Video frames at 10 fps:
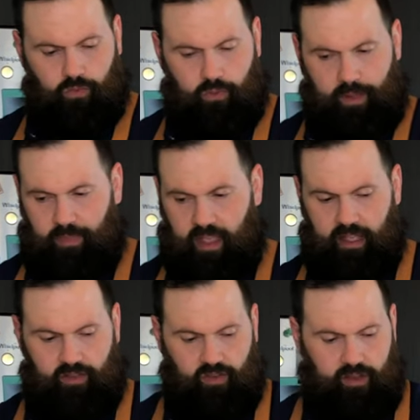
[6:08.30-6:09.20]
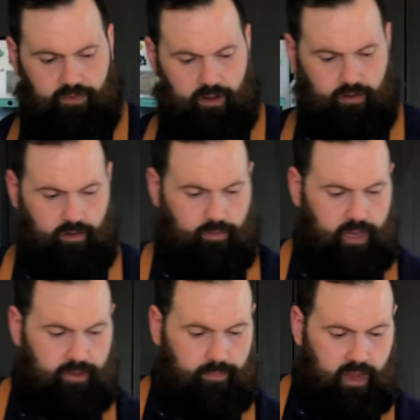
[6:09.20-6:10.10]
Wipe the hands off here a little
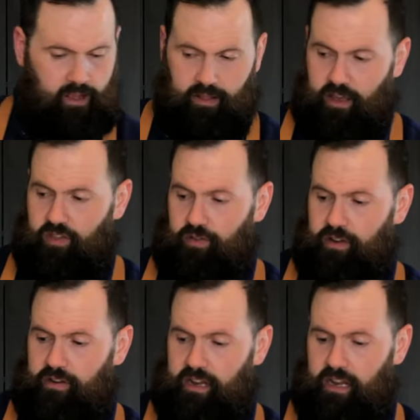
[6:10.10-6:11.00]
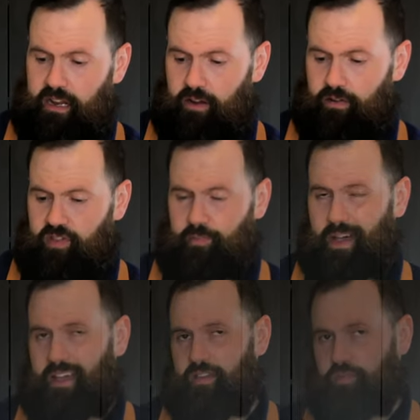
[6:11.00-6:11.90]
bit. Next thing we're gonna need here is some
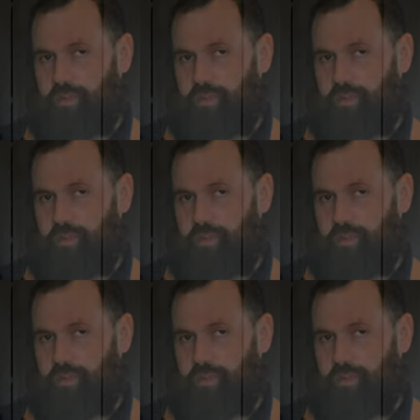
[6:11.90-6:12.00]
ice.